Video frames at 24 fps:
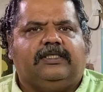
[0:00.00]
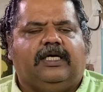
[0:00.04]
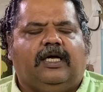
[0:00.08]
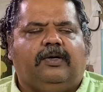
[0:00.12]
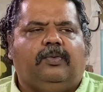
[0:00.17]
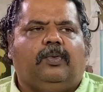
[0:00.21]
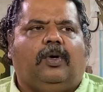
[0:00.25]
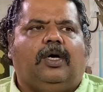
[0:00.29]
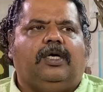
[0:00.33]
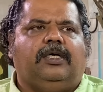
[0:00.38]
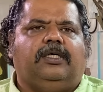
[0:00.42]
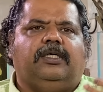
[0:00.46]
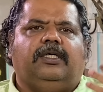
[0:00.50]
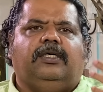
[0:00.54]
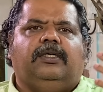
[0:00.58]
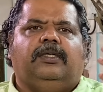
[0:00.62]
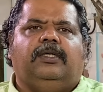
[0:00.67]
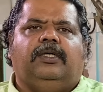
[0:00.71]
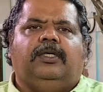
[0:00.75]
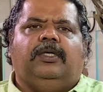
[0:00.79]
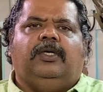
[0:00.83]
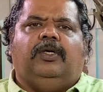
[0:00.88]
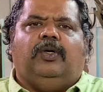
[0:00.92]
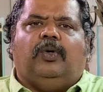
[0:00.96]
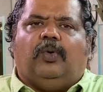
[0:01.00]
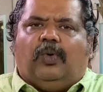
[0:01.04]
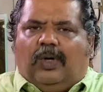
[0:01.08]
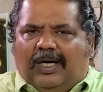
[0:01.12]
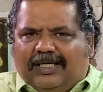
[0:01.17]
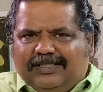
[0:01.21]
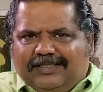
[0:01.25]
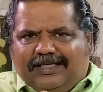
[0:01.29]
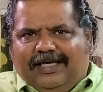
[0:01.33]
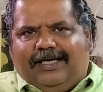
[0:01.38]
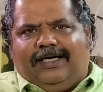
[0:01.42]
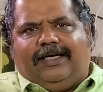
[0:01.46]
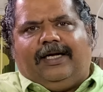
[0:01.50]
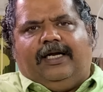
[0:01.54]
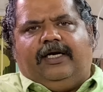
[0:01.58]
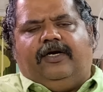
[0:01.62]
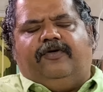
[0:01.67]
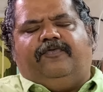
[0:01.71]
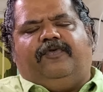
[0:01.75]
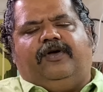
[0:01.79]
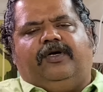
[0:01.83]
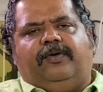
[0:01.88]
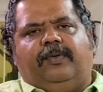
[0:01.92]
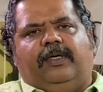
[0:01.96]
I want a Oase kind
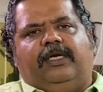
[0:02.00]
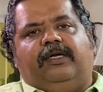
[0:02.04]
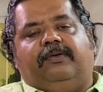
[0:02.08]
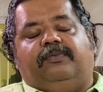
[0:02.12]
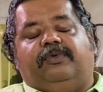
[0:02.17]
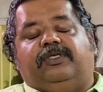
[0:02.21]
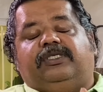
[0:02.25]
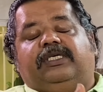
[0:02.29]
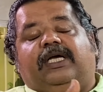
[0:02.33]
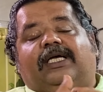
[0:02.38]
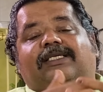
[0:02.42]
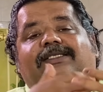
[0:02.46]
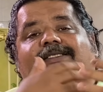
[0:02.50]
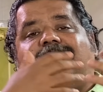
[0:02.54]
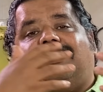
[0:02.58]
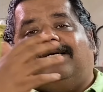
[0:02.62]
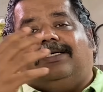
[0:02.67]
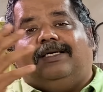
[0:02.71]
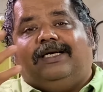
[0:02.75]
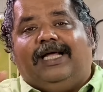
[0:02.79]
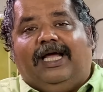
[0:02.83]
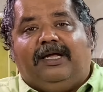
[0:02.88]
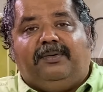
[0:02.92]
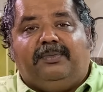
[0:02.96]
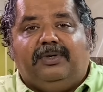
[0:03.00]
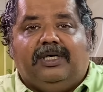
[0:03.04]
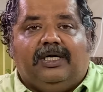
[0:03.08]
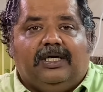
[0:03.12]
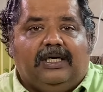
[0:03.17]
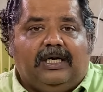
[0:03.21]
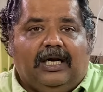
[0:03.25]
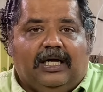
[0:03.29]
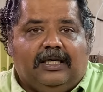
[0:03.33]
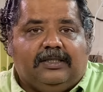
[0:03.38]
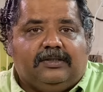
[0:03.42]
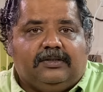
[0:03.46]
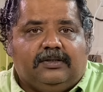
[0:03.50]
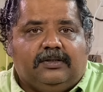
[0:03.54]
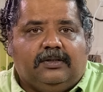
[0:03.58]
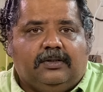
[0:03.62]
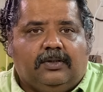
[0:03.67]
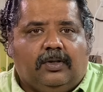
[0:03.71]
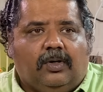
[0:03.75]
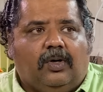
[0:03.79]
of aquarium which has diamond glass.